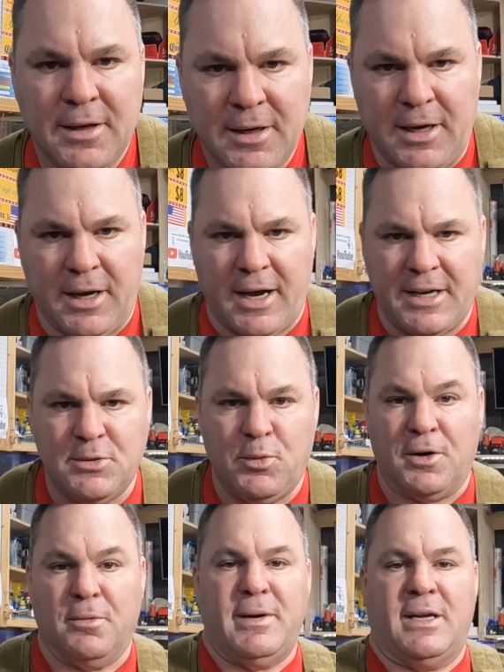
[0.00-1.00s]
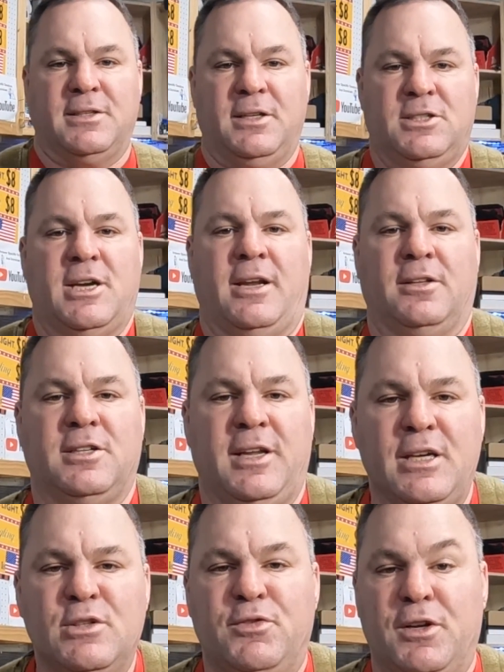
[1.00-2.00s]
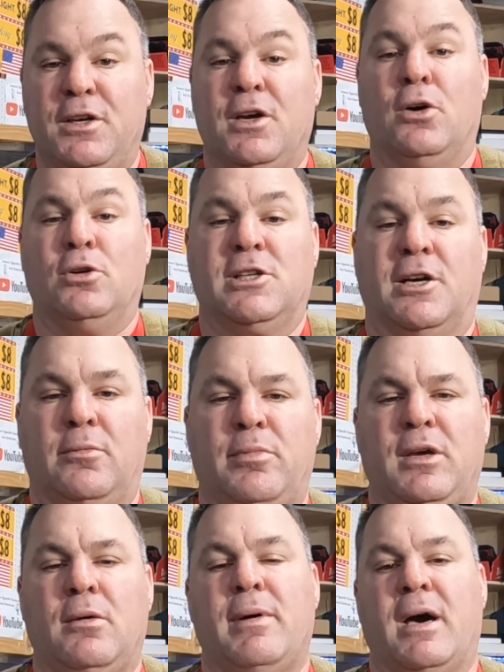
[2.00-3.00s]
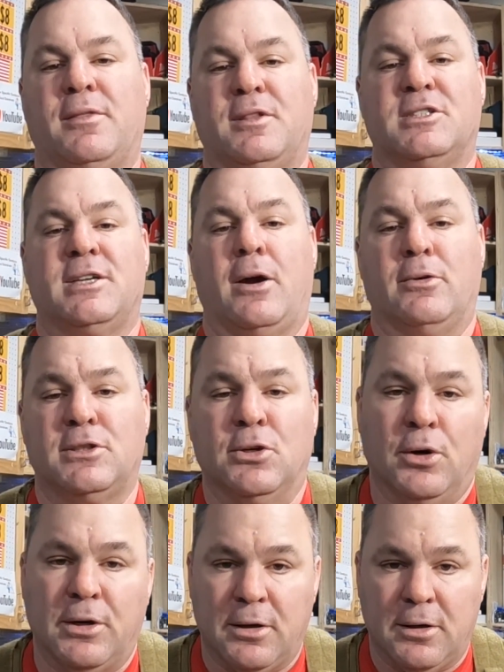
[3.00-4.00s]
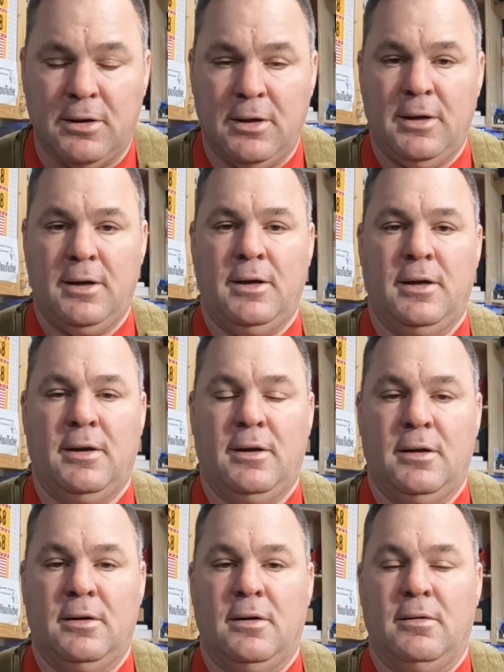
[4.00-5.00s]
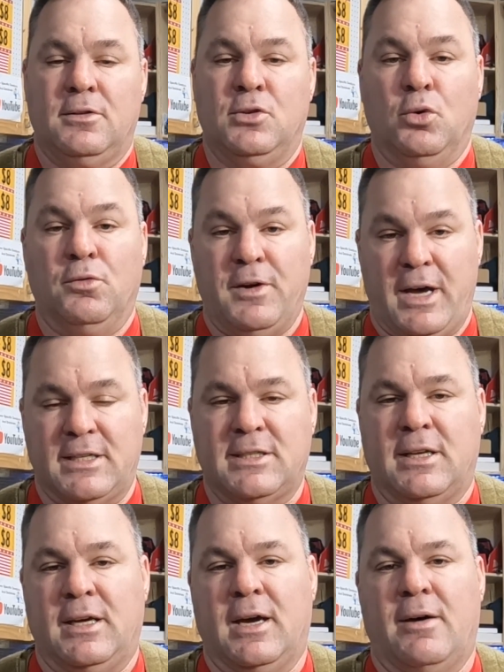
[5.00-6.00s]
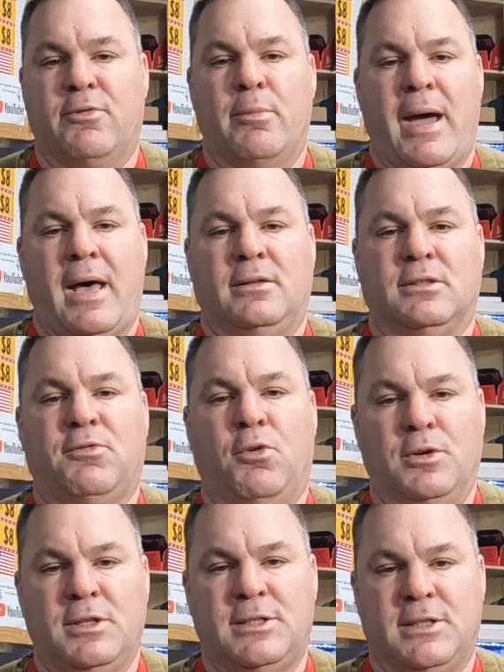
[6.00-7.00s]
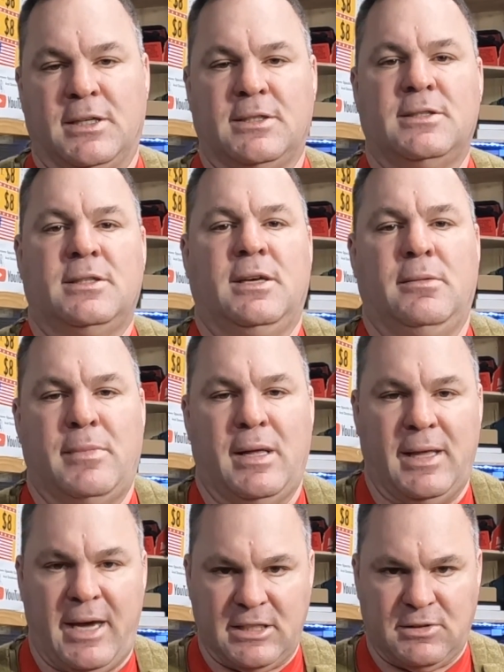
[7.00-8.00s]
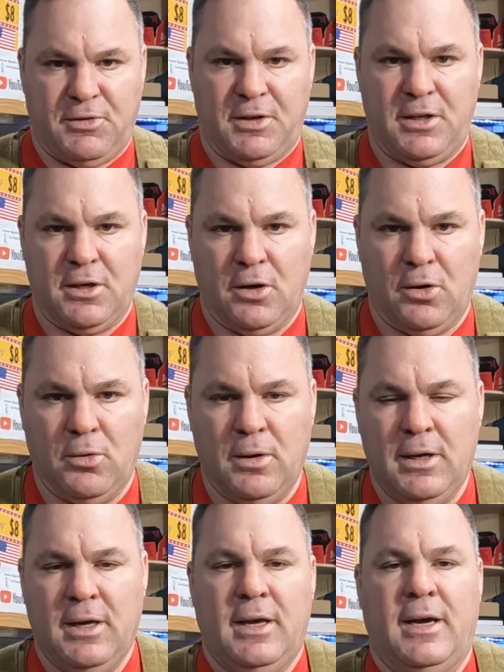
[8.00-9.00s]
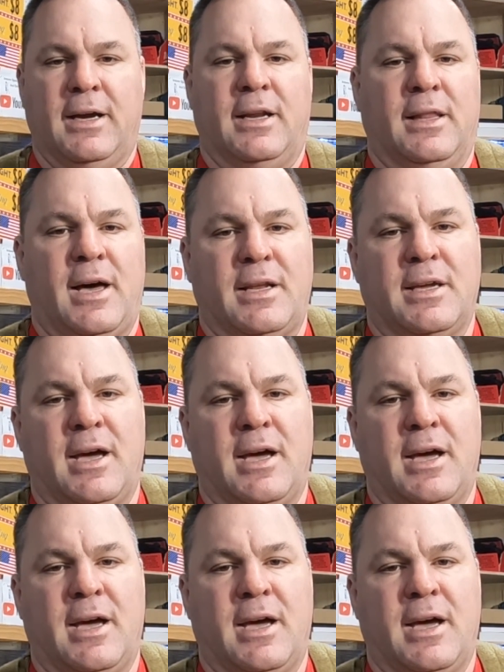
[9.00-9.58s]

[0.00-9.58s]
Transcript: Hey guys, welcome back to the channel. Today's video is going to be about the Saratoga tool vest that I got from Atlast 46. In my last video, I got a lot of